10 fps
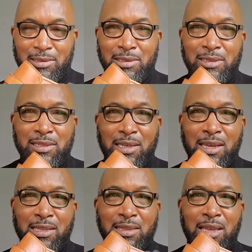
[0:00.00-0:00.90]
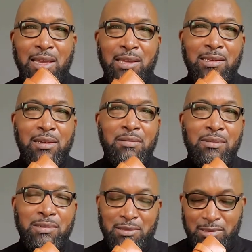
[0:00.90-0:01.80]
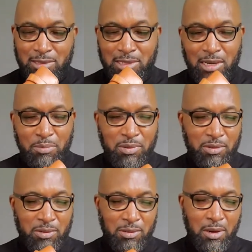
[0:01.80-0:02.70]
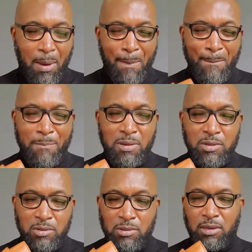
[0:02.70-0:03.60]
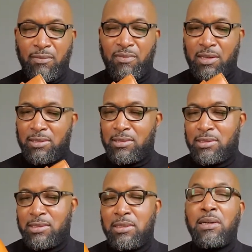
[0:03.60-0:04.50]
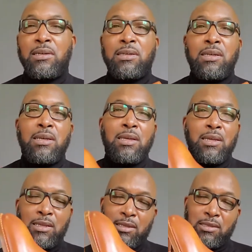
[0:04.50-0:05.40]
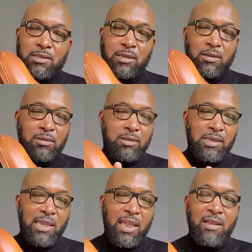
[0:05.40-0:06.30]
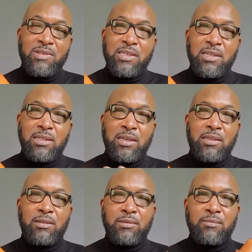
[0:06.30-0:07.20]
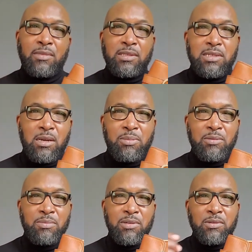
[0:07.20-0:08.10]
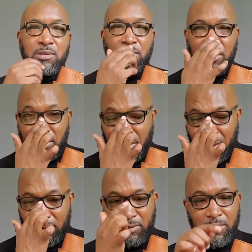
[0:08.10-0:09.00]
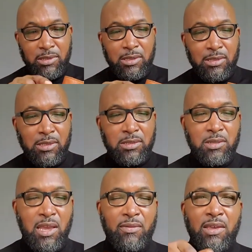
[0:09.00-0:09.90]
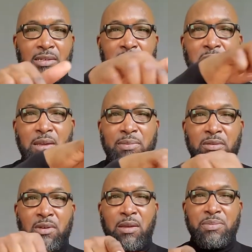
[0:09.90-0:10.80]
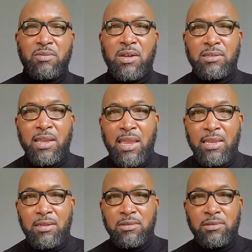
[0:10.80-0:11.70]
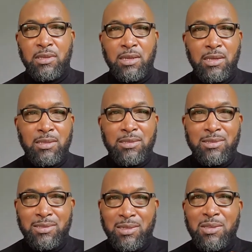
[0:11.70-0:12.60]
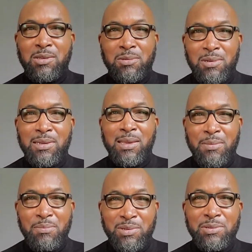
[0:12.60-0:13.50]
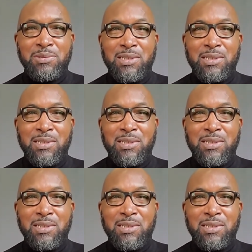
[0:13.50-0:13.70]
Look at that Jodhpur boot, fellas. Look, so calfskin leather, Jodhpur boots, one of the characteristics is you have that strap that wraps around the ankle, securing that boot